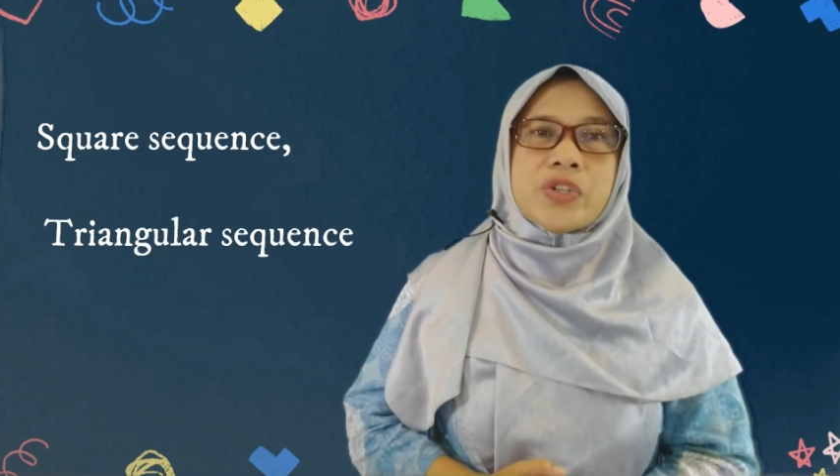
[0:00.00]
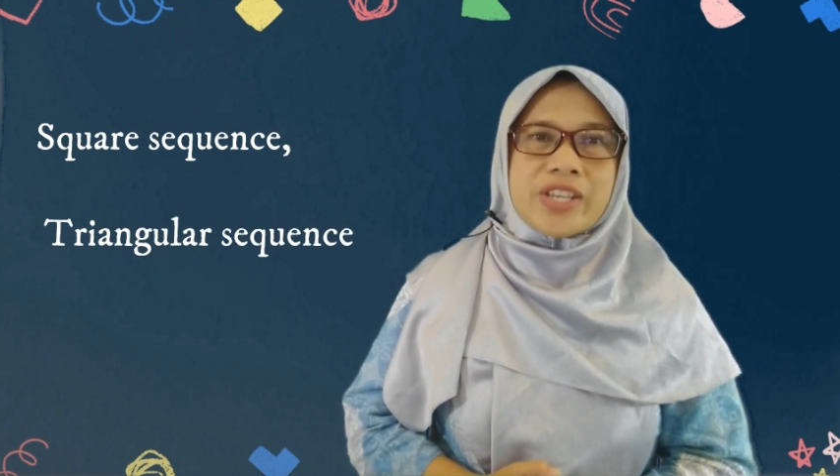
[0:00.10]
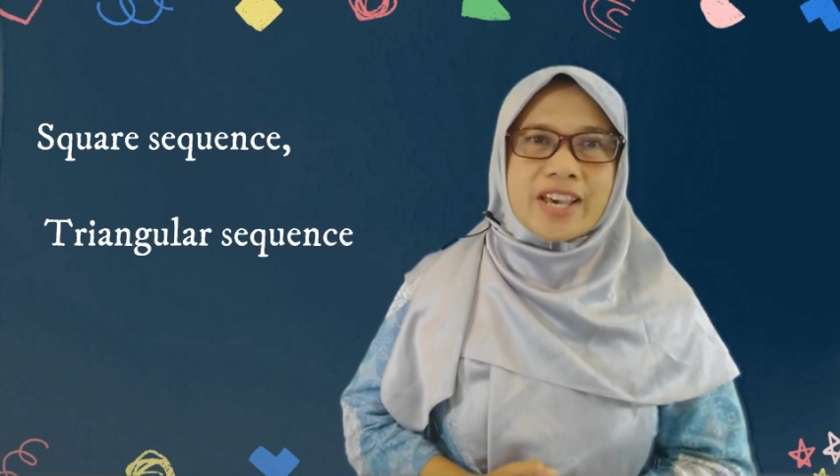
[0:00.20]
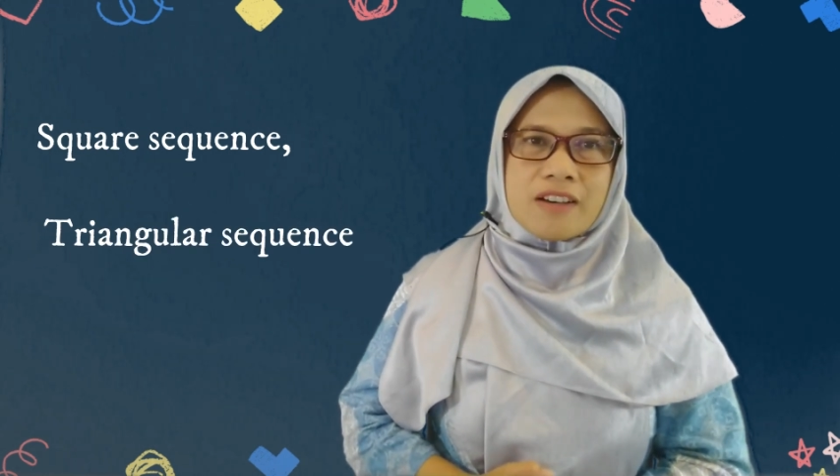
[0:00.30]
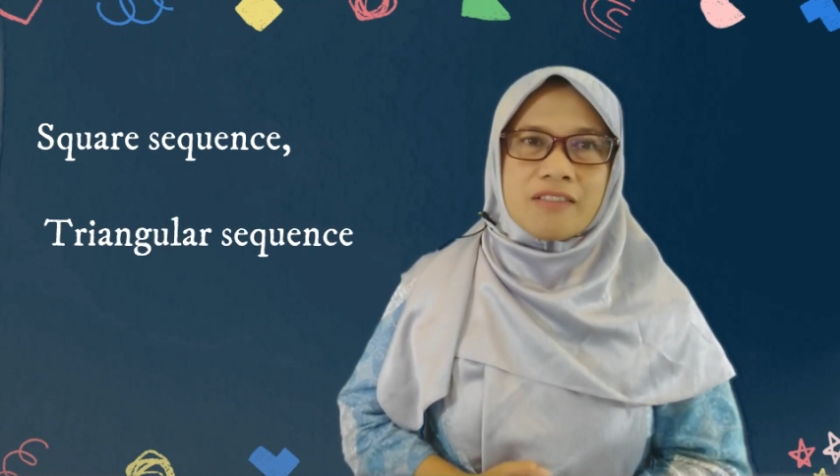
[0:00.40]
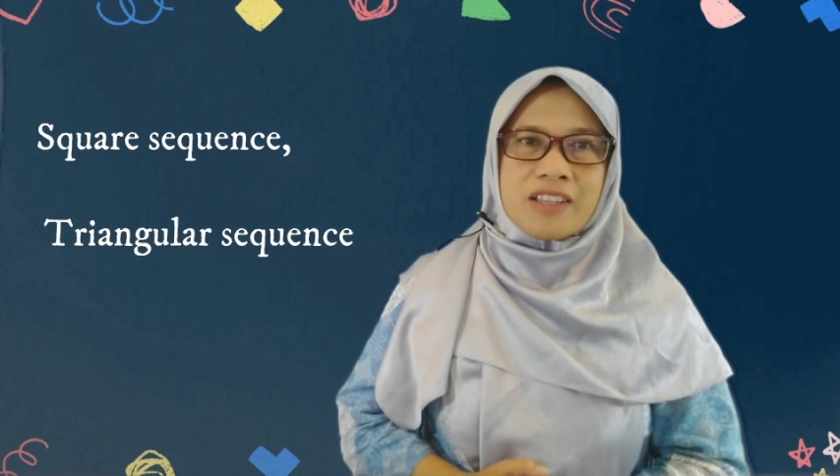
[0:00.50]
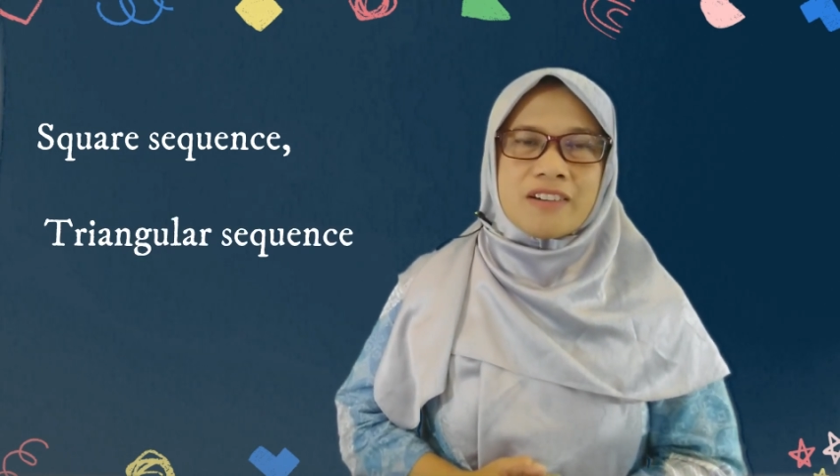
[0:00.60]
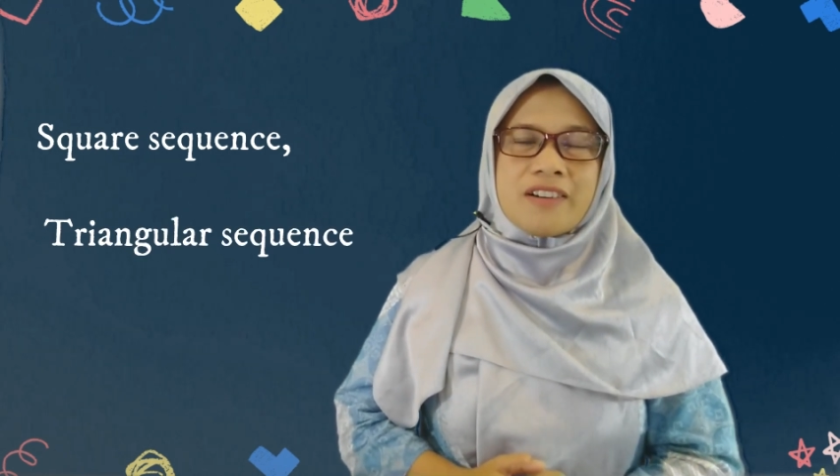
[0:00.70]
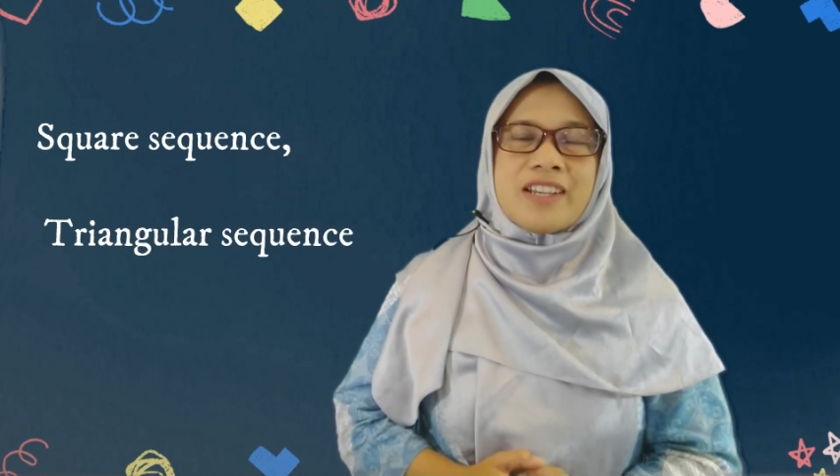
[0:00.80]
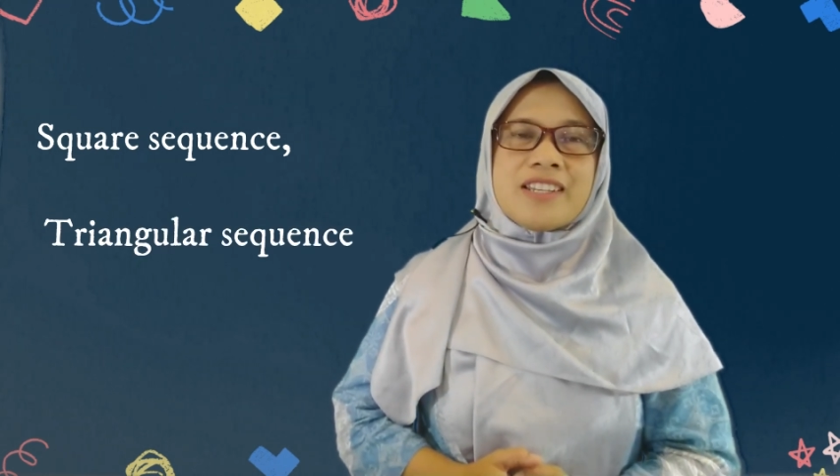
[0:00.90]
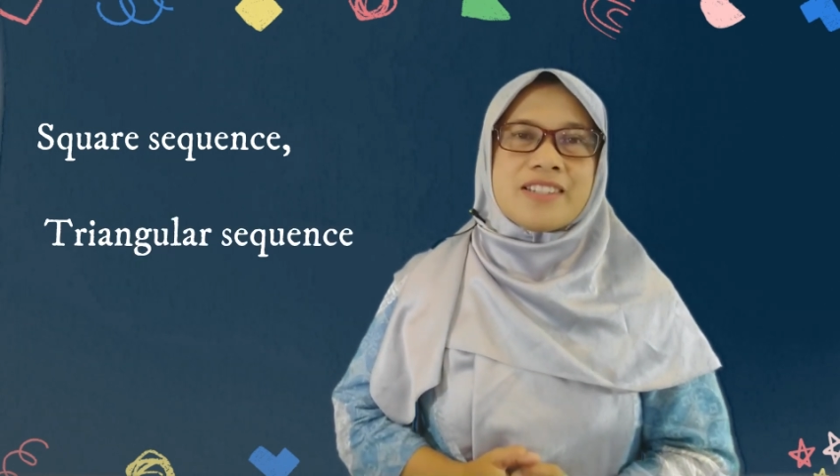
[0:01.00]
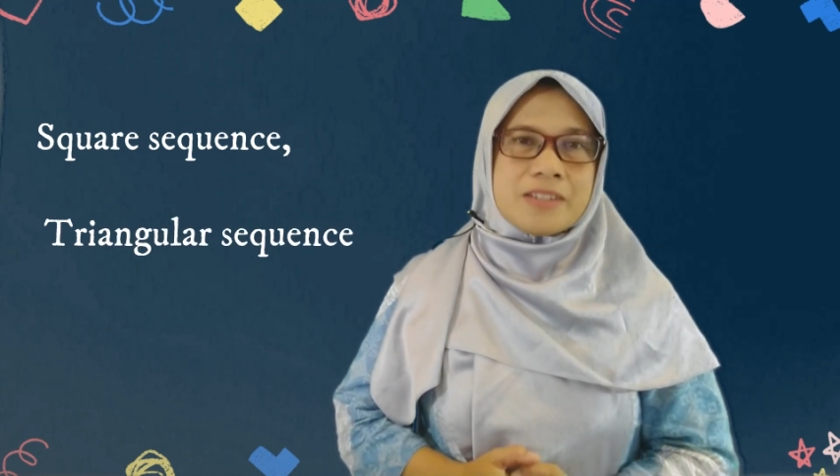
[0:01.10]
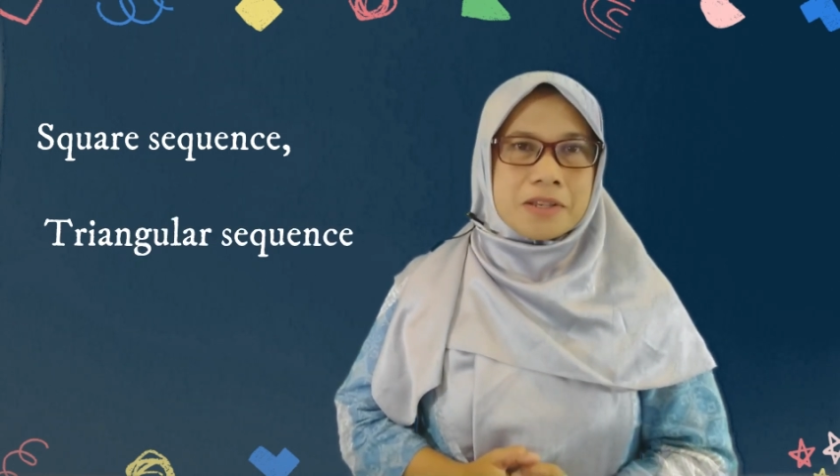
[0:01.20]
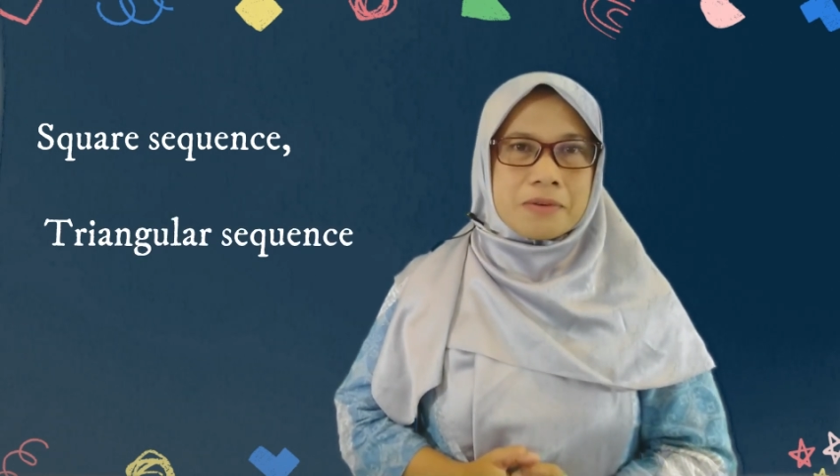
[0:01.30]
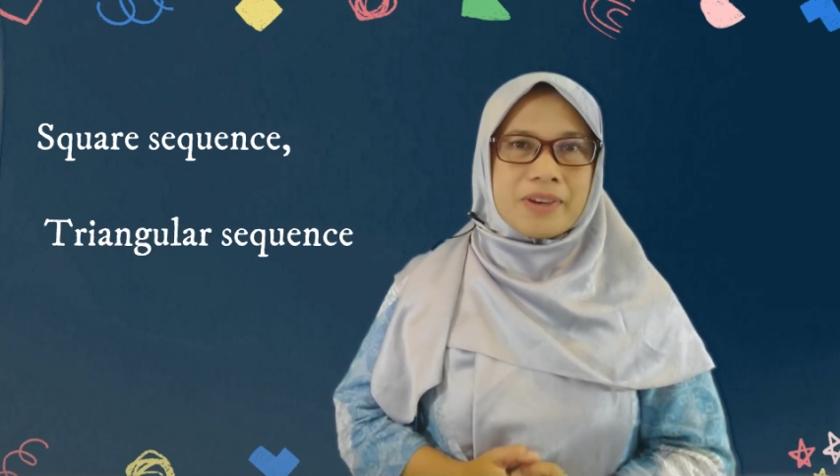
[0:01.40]
triangular
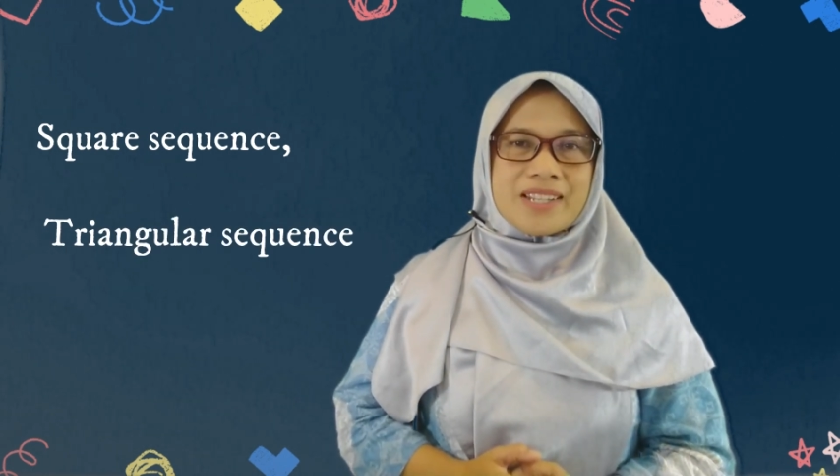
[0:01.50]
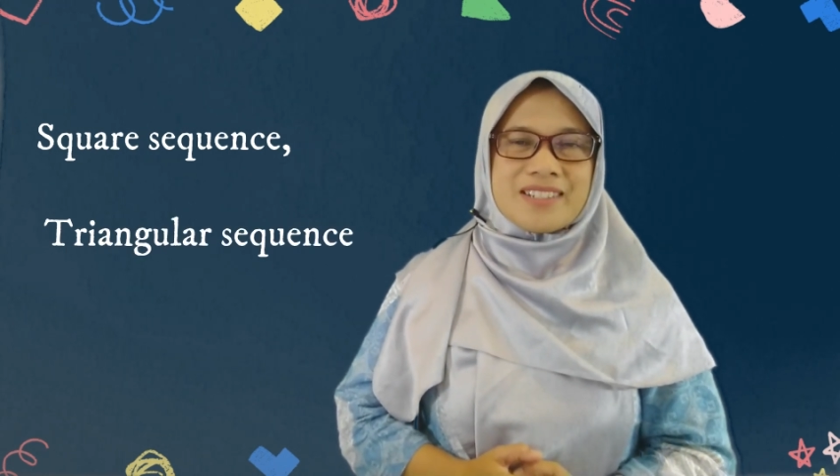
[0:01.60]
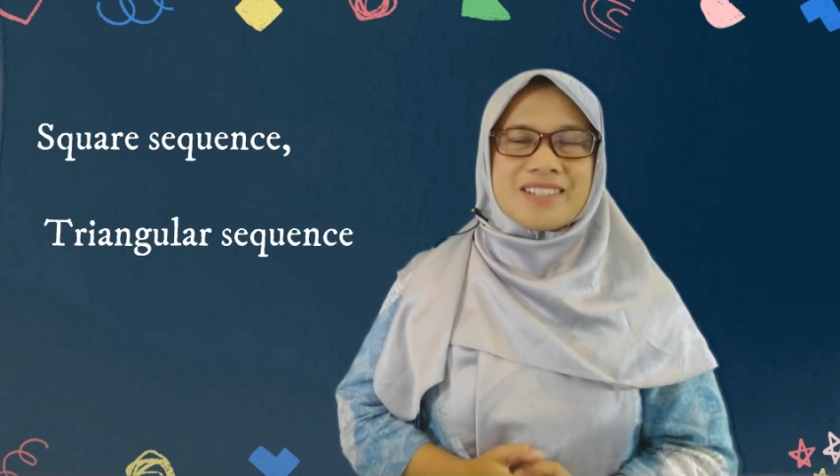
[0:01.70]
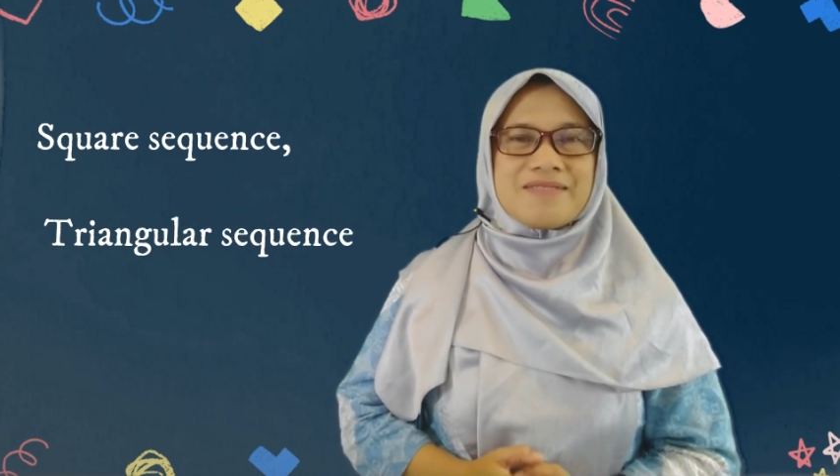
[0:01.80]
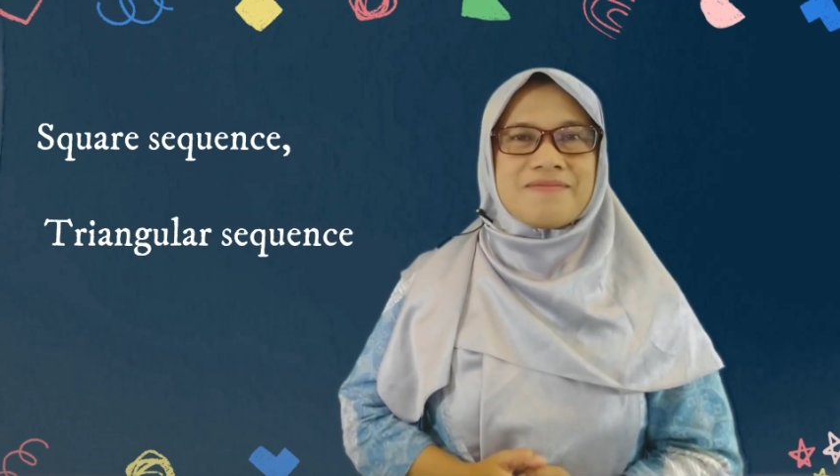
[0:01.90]
sequence.